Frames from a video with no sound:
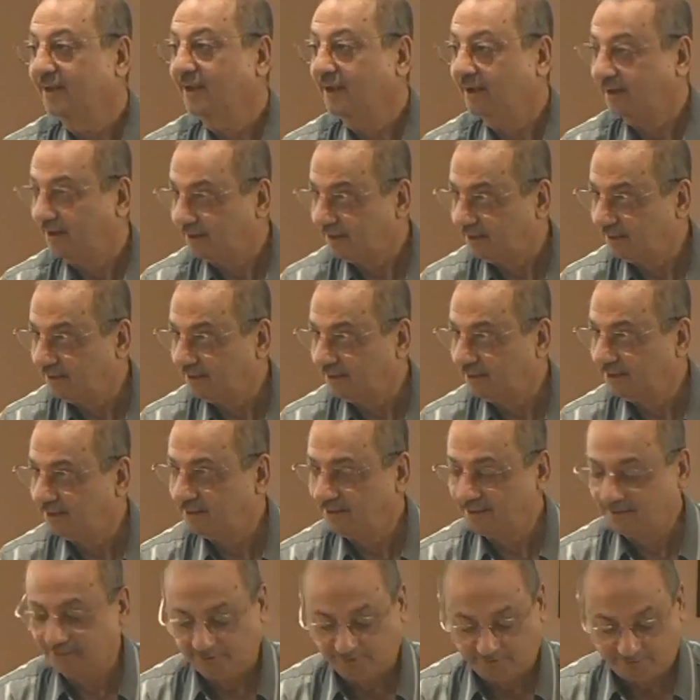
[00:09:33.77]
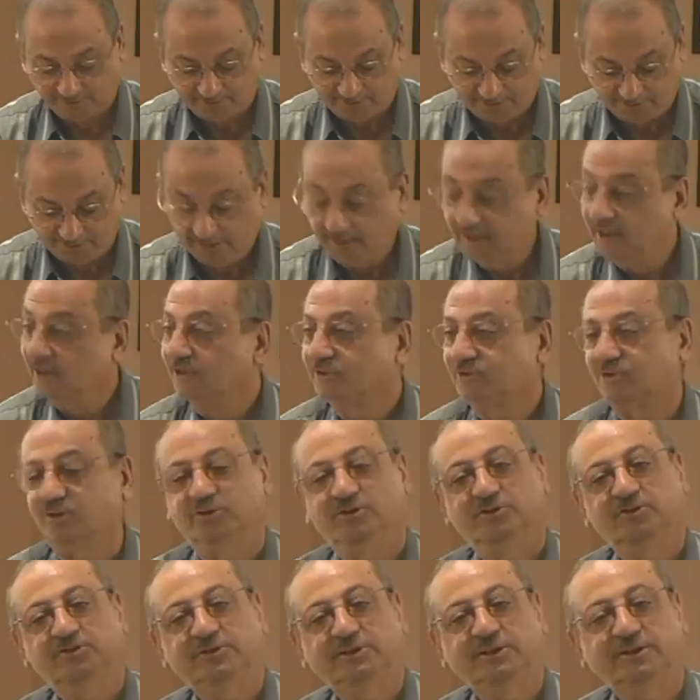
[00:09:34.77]
Harun. So
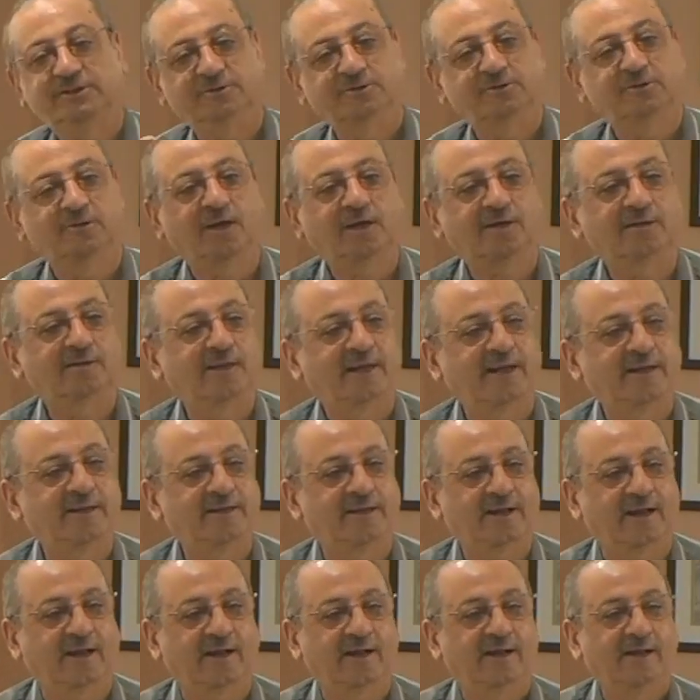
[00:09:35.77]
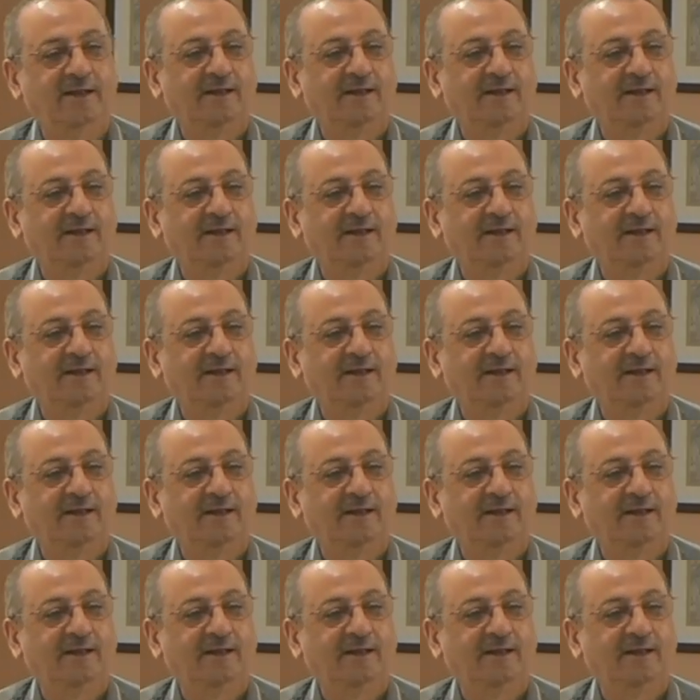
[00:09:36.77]
you see, you got the idea.